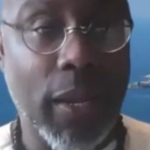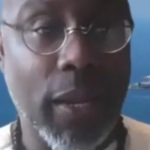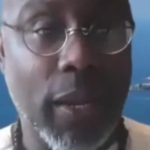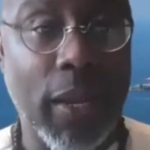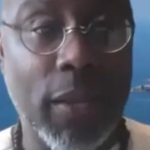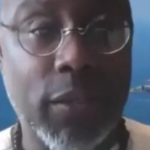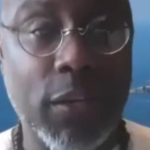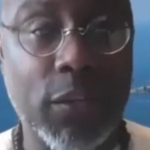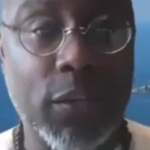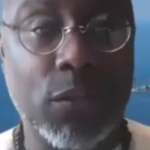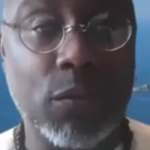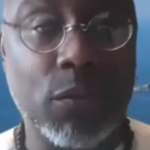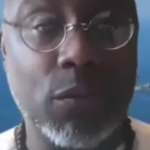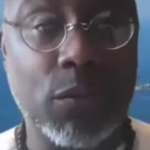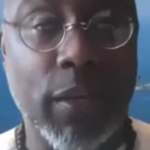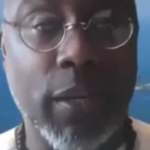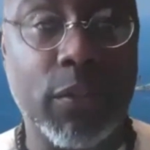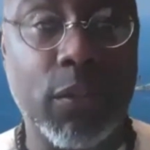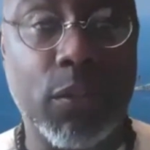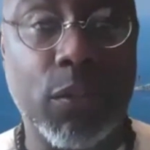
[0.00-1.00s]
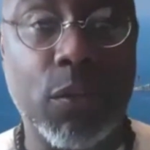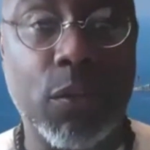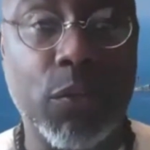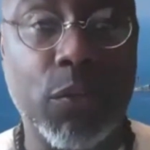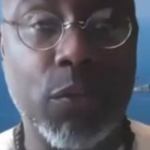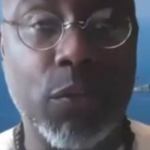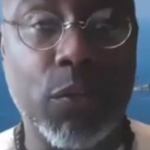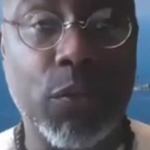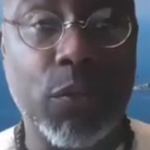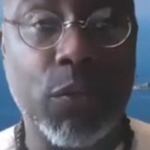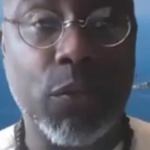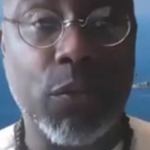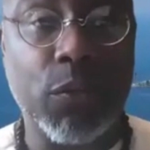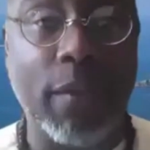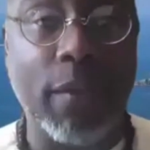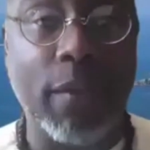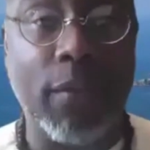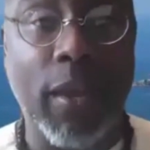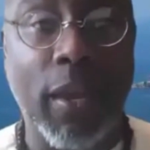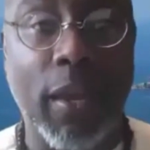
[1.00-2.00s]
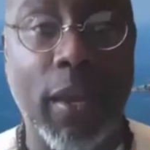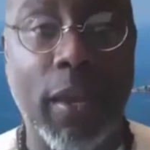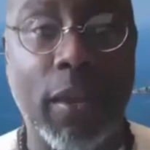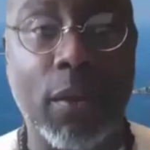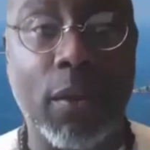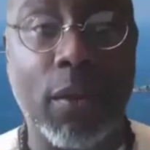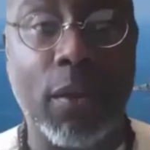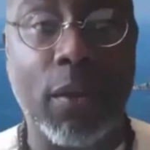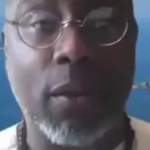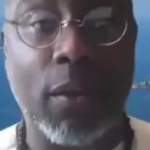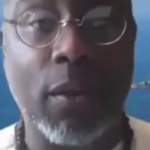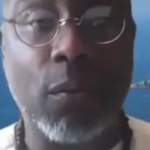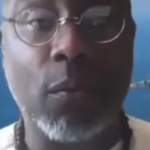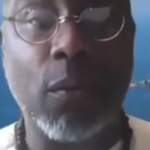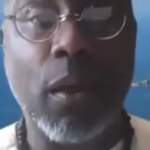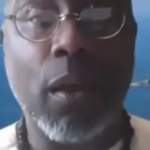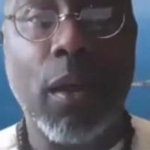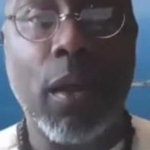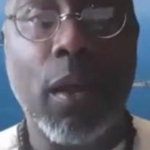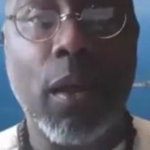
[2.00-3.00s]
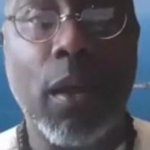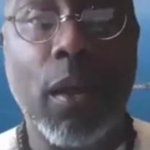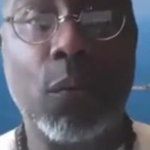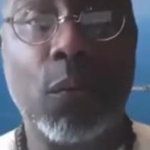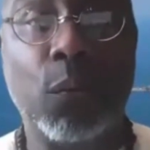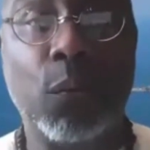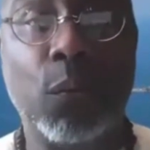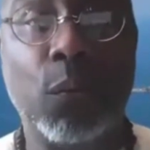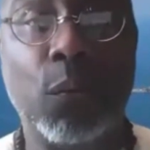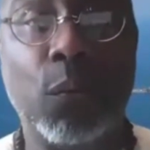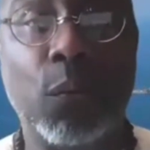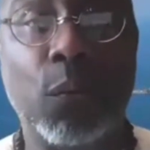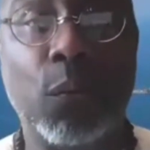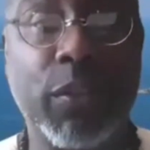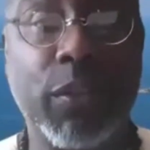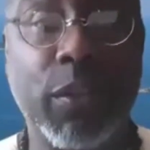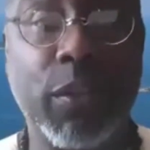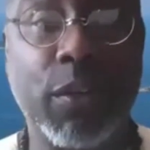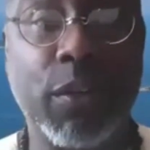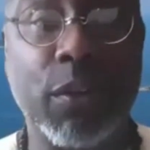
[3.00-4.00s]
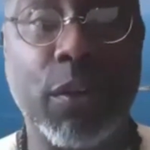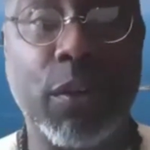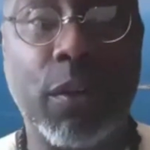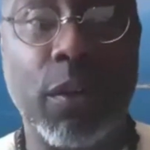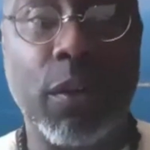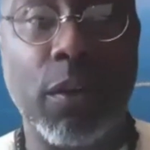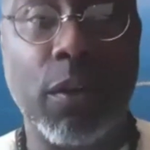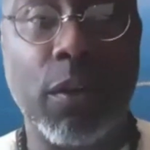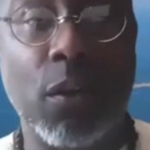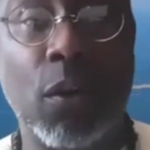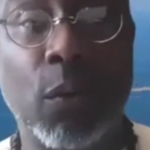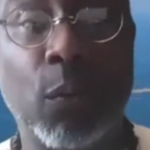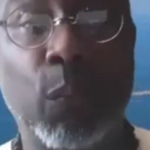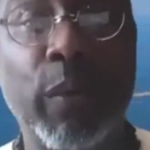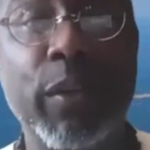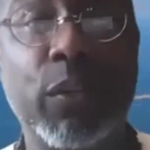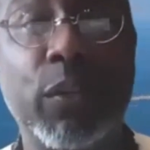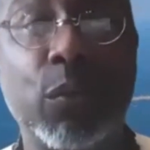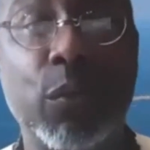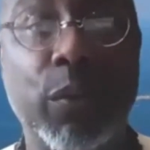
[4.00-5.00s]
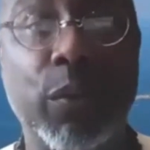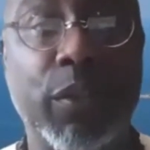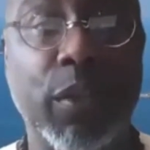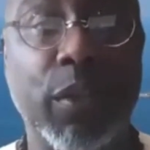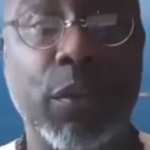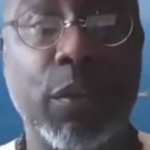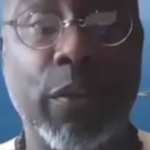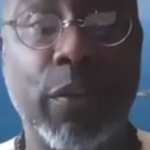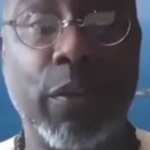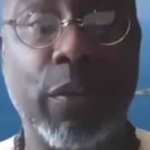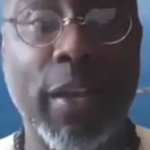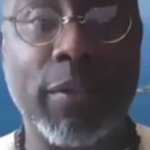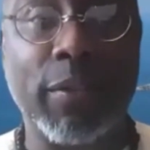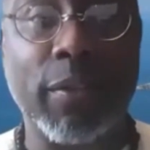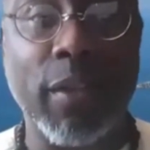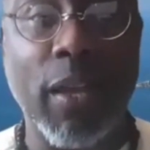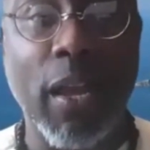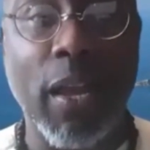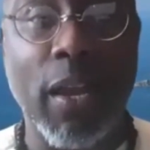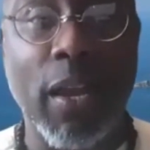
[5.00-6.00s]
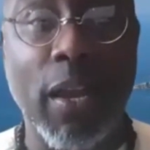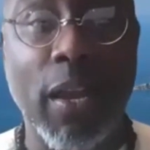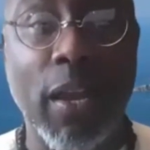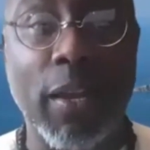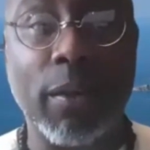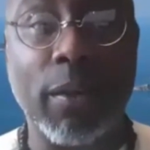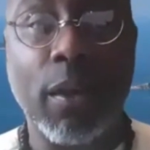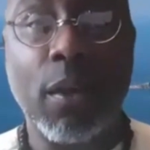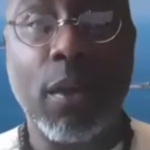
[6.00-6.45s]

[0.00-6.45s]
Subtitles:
educational institutions should have a research center or a resource center that's designed